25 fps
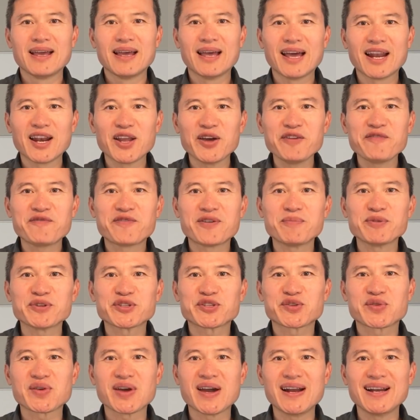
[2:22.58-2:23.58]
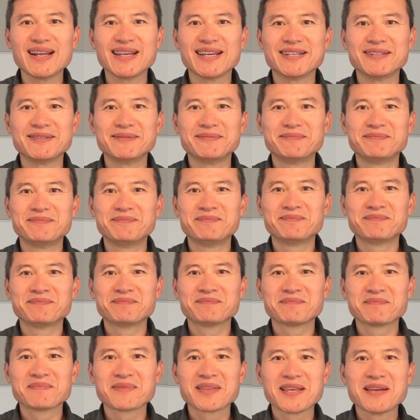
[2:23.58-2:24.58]
Hello from Australia.
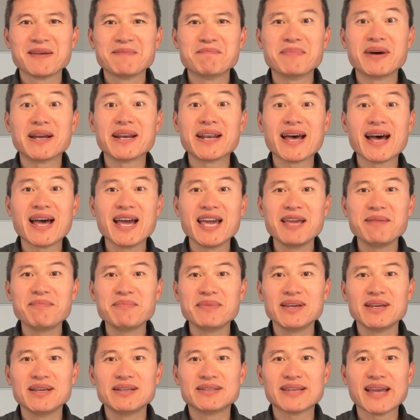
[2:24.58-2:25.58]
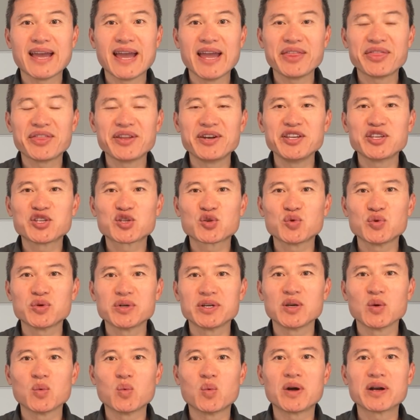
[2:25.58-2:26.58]
My name is Anthony
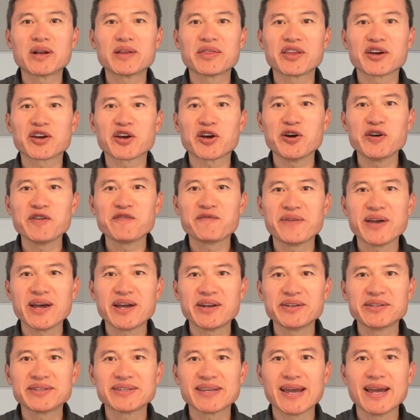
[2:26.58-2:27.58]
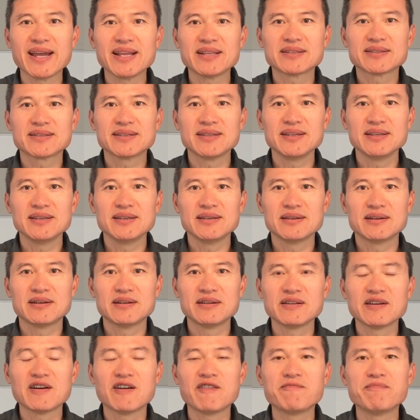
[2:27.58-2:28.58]
Choi, one of the co-founders and
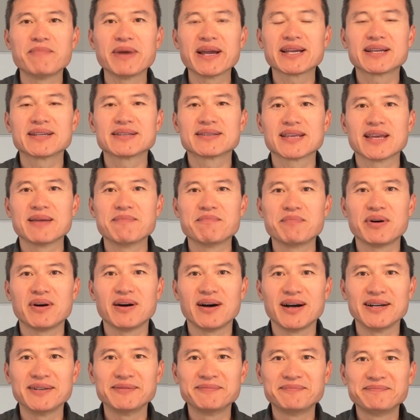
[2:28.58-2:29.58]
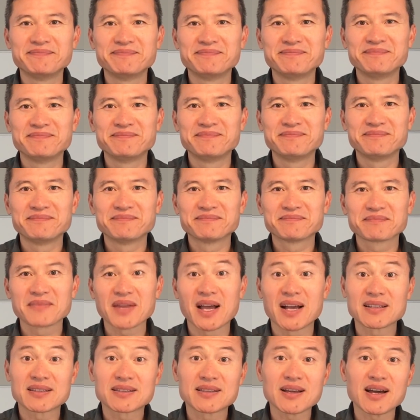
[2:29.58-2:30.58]
CEO of Maker's Empire.
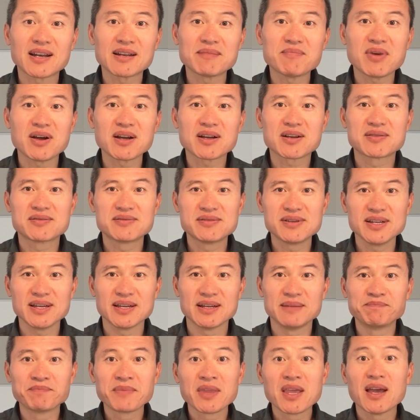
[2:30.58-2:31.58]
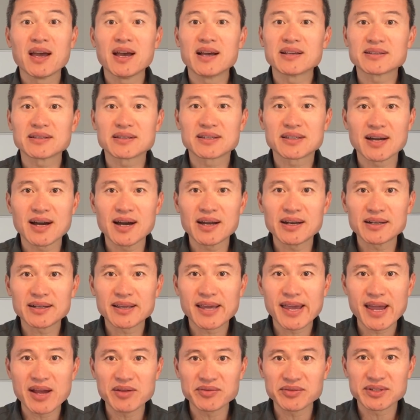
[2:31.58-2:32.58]
I started my career as a chartered
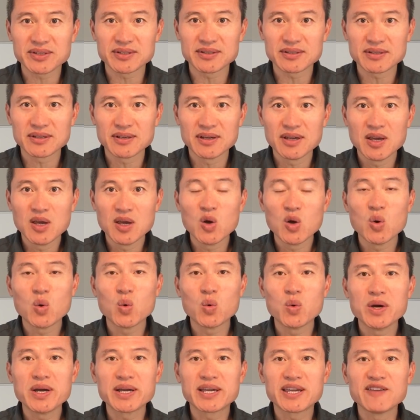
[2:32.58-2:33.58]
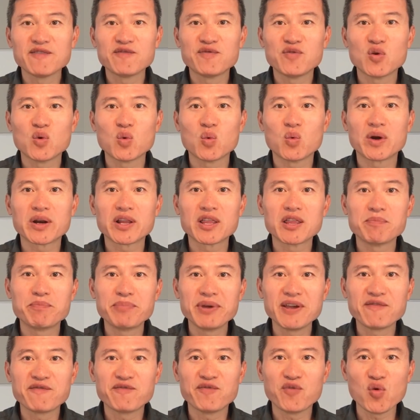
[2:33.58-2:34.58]
accountant, working for one of the
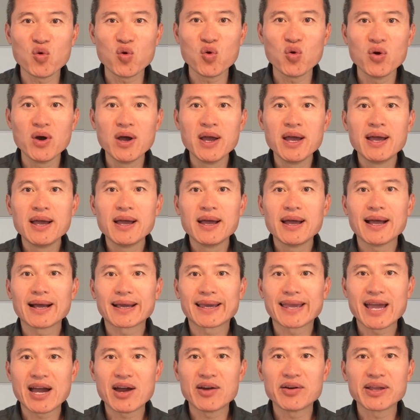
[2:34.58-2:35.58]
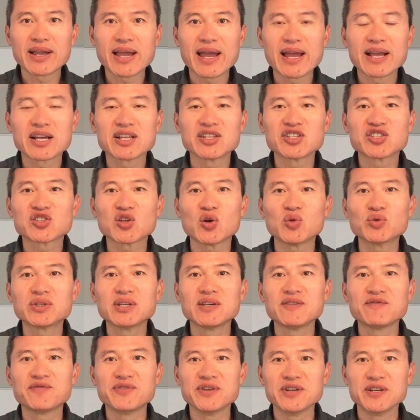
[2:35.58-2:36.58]
big four accounting and consulting
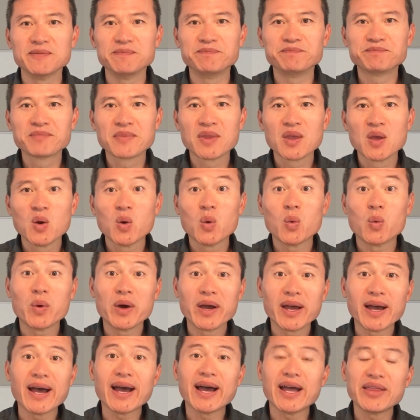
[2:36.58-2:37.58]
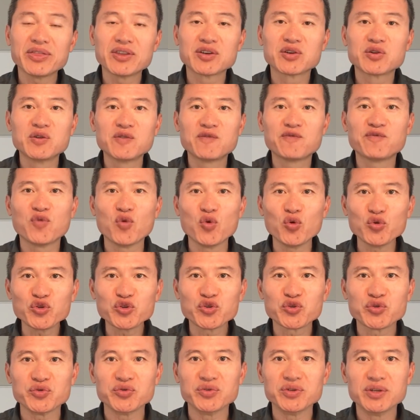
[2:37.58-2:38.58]
firm, where I had the good
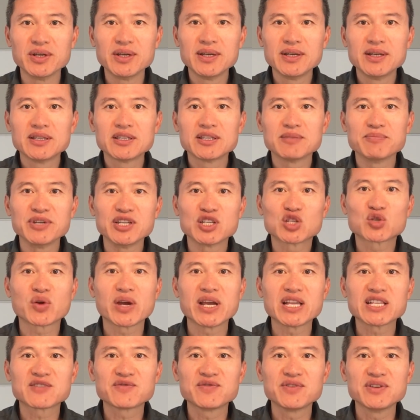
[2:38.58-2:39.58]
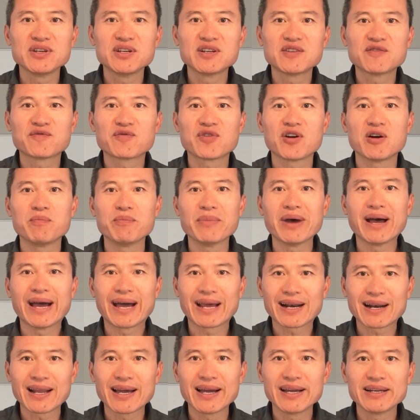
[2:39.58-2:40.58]
fortune to be transferred from
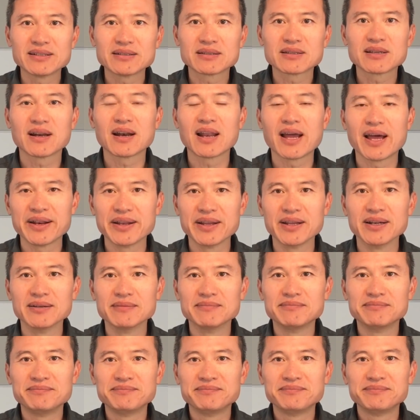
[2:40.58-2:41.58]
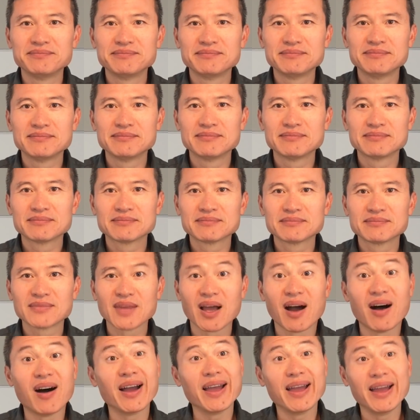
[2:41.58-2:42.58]
Adelaide to London.
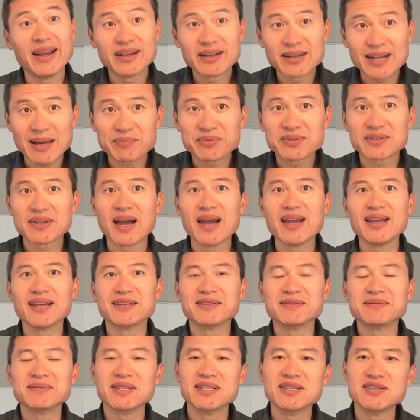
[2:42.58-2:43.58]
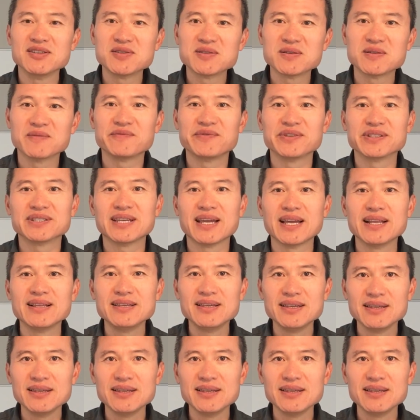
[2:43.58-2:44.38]
I ended up staying in Europe for 10